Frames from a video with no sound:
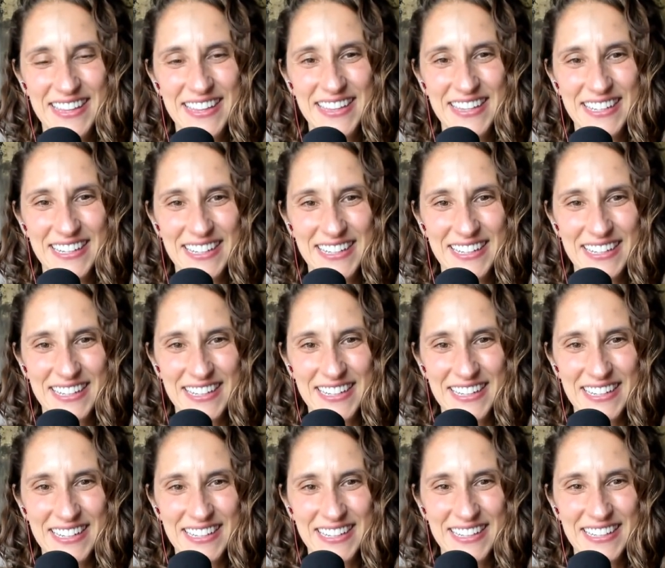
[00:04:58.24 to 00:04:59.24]

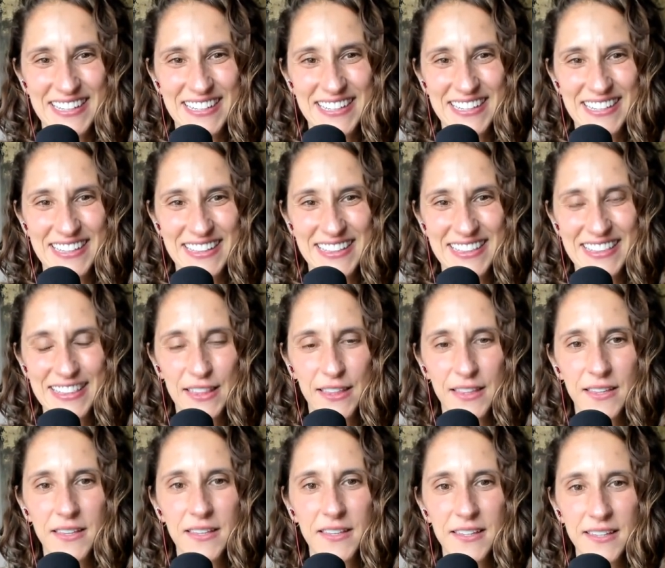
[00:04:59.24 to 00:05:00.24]

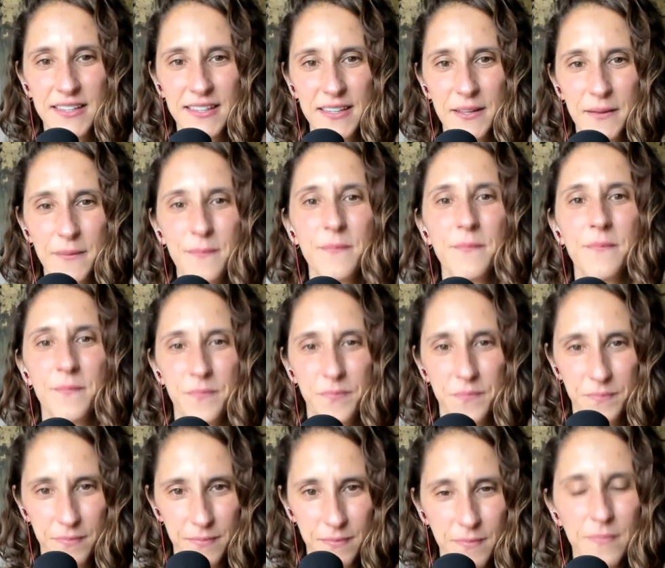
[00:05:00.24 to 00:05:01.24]

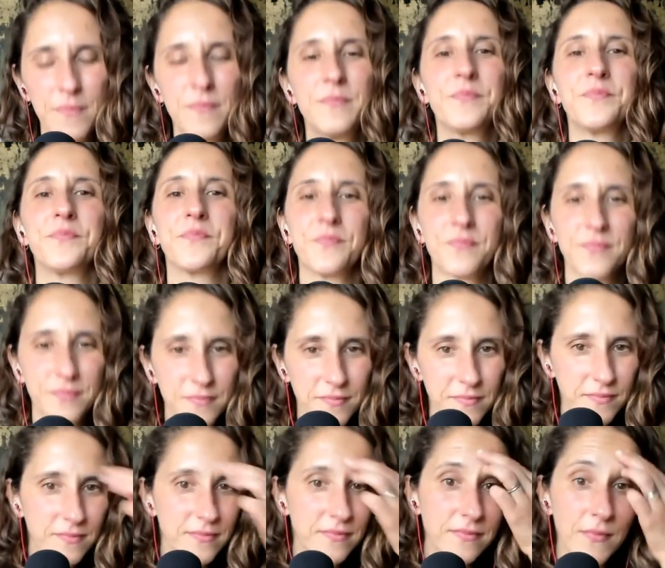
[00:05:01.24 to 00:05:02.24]

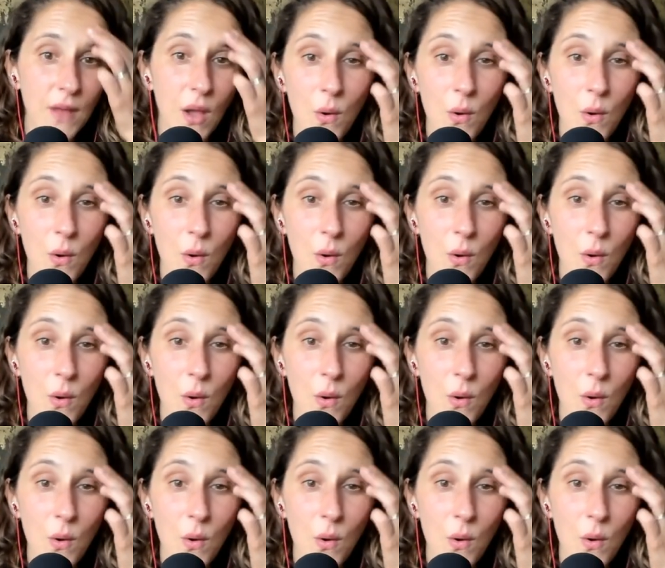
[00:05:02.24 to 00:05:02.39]
This person isn't speaking.